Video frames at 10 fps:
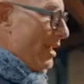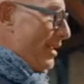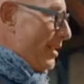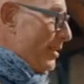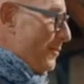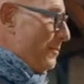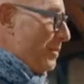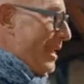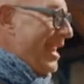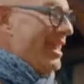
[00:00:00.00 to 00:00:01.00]
And
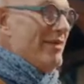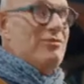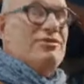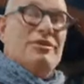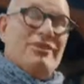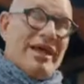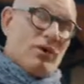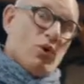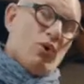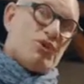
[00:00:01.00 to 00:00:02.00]
they are
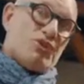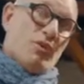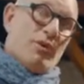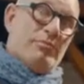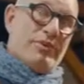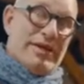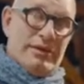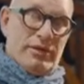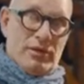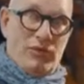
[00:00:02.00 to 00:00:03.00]
also a breeder
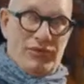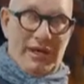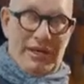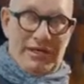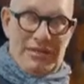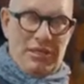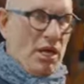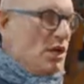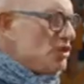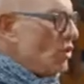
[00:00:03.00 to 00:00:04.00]
of Callas.
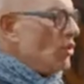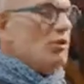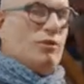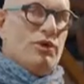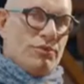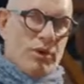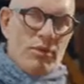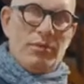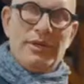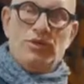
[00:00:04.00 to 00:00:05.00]
So you
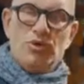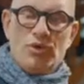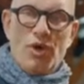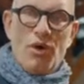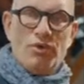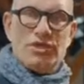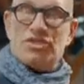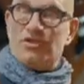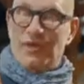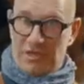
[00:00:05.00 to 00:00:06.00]
probably do know the
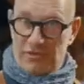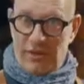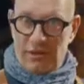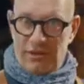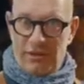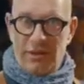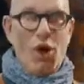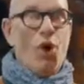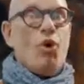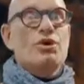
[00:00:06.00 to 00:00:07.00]
Schwarzwälder
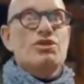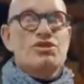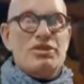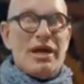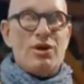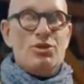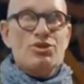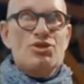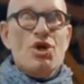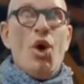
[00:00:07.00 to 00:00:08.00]
or the
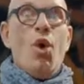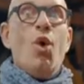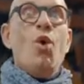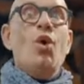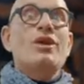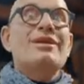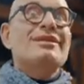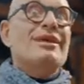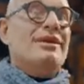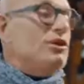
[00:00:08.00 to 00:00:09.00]
Strauss, or
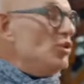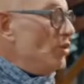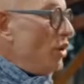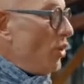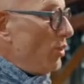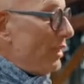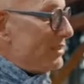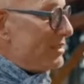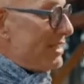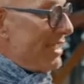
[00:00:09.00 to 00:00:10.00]
you know, let's
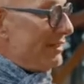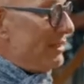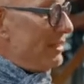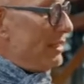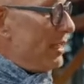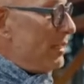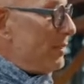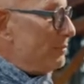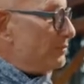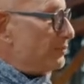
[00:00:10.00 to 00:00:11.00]
say, the